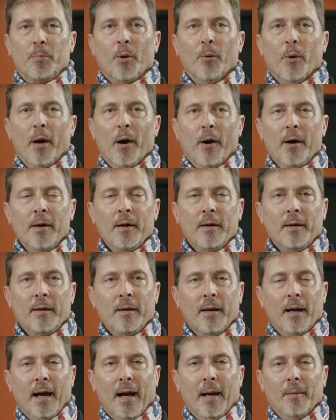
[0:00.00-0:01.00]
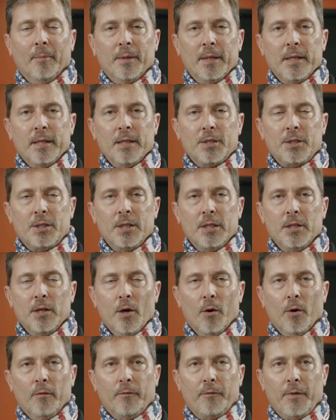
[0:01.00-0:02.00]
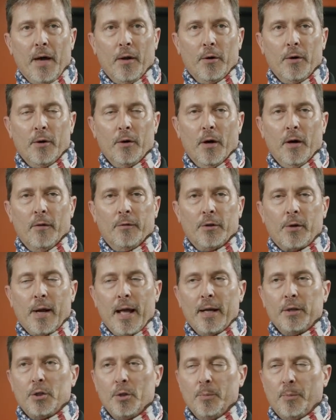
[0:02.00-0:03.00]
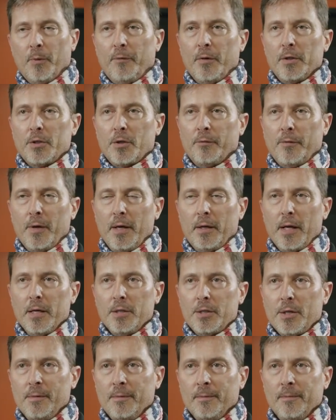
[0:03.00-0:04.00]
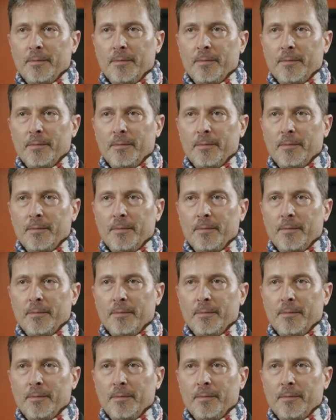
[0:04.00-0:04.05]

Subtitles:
Pereira. I'm the CEO and founder of the Gratitude Professor Foundation.